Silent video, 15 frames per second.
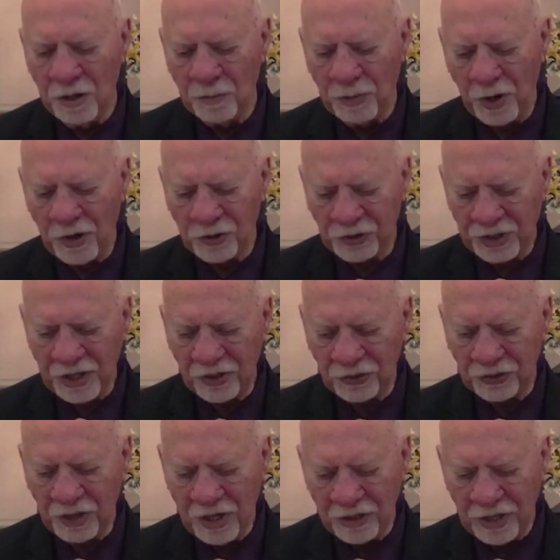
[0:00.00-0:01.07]
Paul
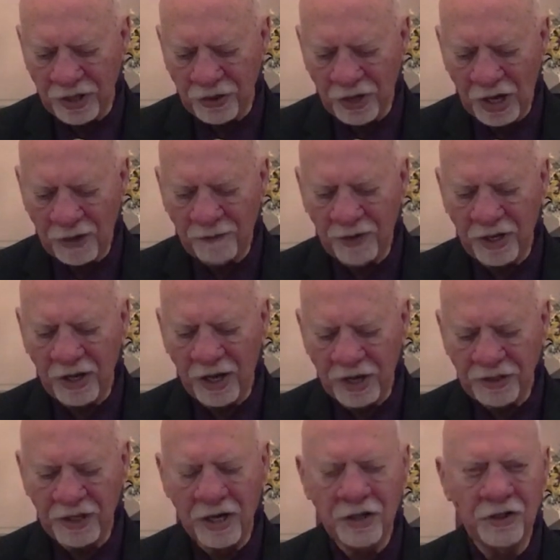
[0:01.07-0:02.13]
says that your heavenly
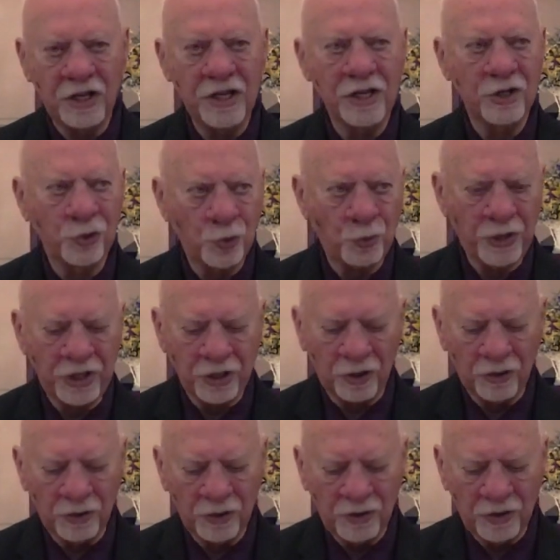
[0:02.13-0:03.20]
identity is real.
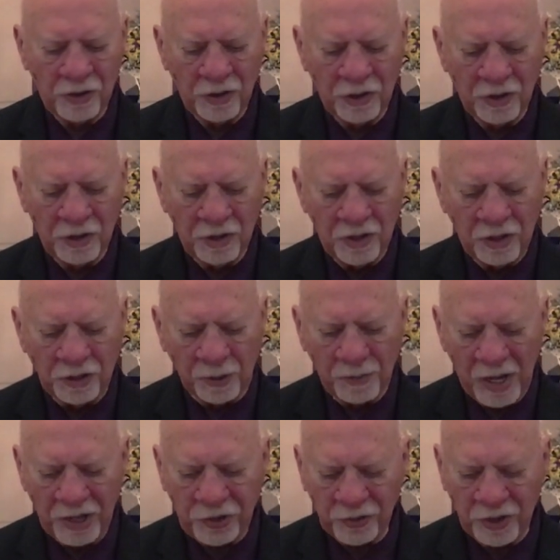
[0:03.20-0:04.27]
The
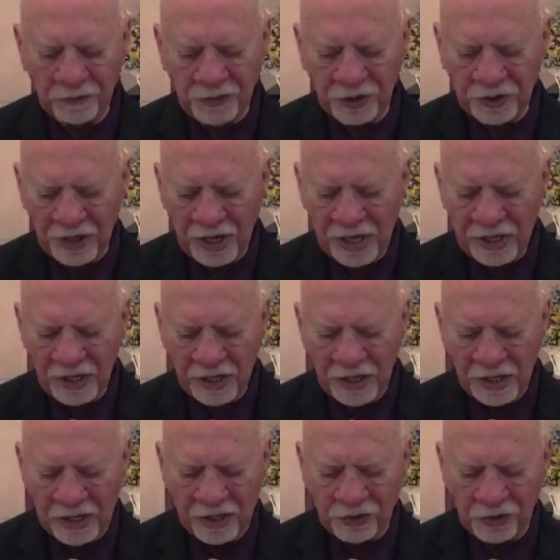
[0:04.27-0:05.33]
mantra of today
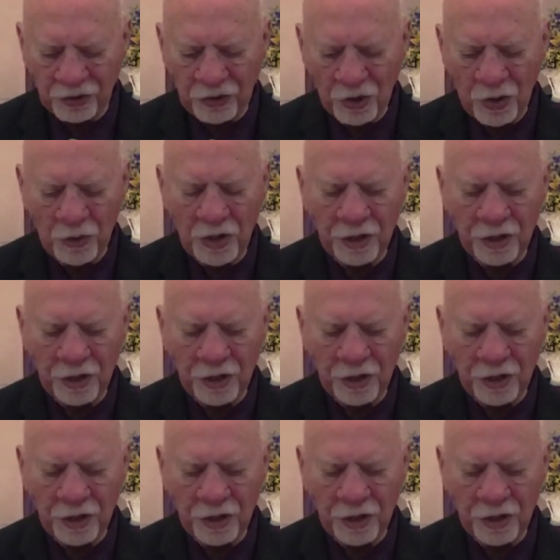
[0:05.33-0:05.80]
is to go